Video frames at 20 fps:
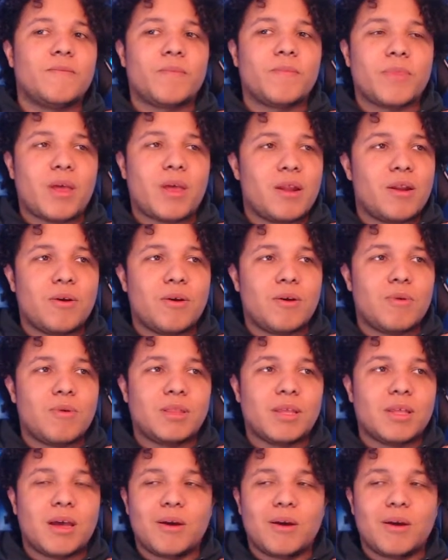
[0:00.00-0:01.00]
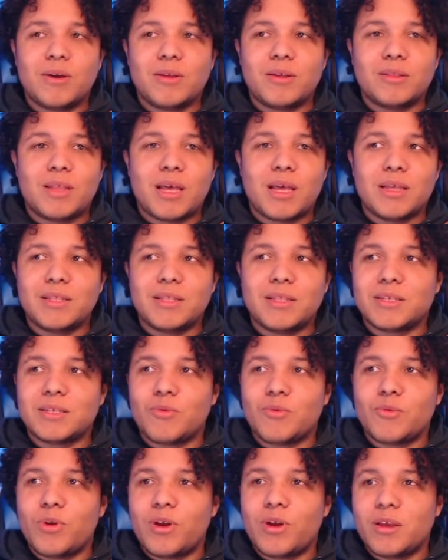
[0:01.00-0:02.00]
I don't know what that's a
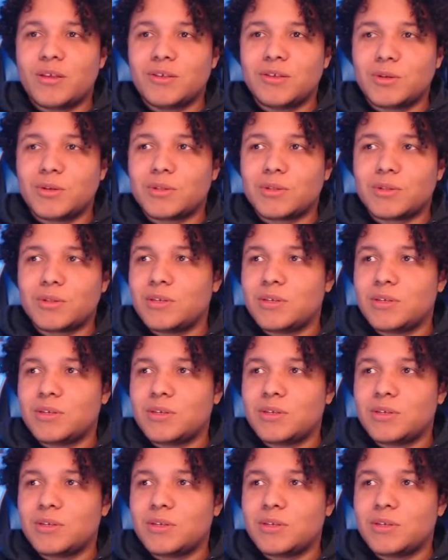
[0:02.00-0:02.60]
weird insult.